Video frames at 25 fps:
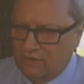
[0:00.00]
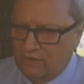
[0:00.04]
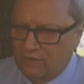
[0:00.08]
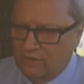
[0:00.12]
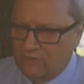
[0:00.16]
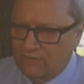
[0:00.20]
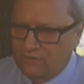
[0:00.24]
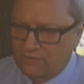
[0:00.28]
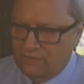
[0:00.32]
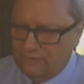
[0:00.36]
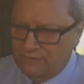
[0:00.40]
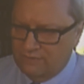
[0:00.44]

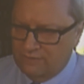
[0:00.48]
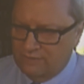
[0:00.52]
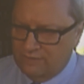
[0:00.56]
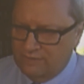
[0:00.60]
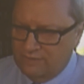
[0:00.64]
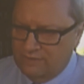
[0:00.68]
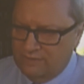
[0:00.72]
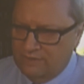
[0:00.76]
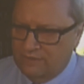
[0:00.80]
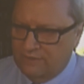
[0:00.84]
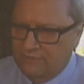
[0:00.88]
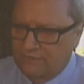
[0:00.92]
whole
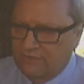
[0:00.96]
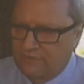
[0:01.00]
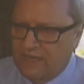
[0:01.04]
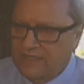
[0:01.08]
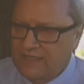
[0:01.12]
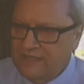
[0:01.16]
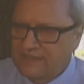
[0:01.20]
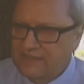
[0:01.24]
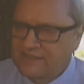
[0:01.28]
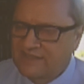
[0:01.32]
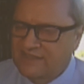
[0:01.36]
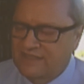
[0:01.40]

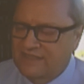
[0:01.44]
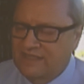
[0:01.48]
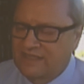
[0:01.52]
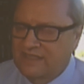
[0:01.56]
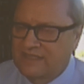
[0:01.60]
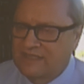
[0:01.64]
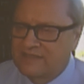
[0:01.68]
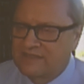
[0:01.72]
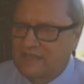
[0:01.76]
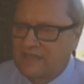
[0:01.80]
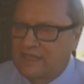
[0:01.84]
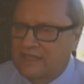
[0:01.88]
device
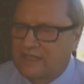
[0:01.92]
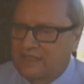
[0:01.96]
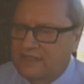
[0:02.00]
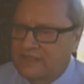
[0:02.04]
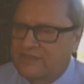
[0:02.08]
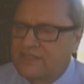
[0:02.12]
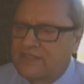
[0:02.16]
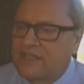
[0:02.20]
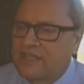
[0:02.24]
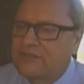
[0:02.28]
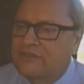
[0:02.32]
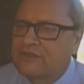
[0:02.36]
is on a
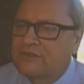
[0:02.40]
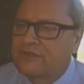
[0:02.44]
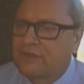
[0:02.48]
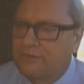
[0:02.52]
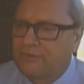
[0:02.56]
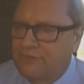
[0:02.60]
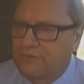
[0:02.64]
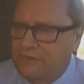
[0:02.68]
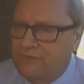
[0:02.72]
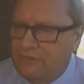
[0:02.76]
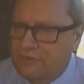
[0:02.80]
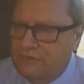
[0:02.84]

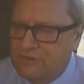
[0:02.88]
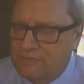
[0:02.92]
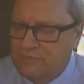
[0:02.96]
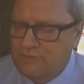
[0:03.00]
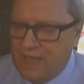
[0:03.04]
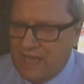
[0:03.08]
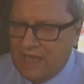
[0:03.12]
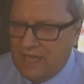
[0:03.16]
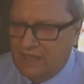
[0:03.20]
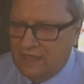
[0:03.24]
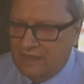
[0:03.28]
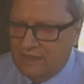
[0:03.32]
centrifuge
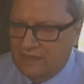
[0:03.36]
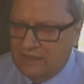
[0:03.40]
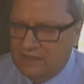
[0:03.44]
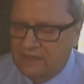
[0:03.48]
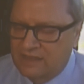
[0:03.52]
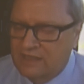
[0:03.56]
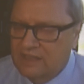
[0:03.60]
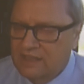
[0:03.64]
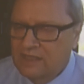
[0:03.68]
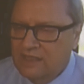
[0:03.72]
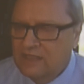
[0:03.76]
pallet.